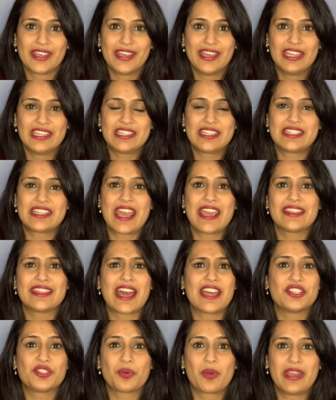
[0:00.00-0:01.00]
to take
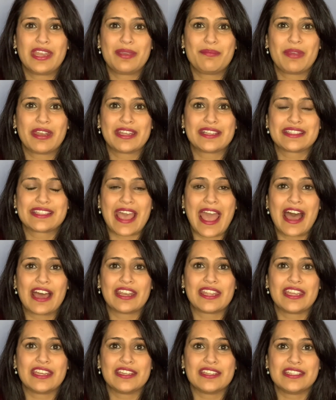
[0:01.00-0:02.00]
that 20 minutes out
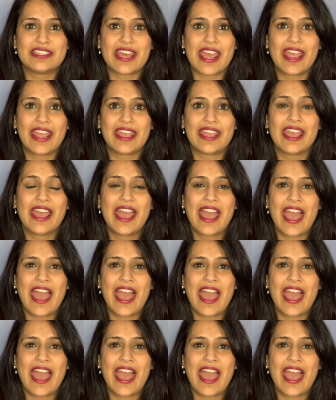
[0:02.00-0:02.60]
in a day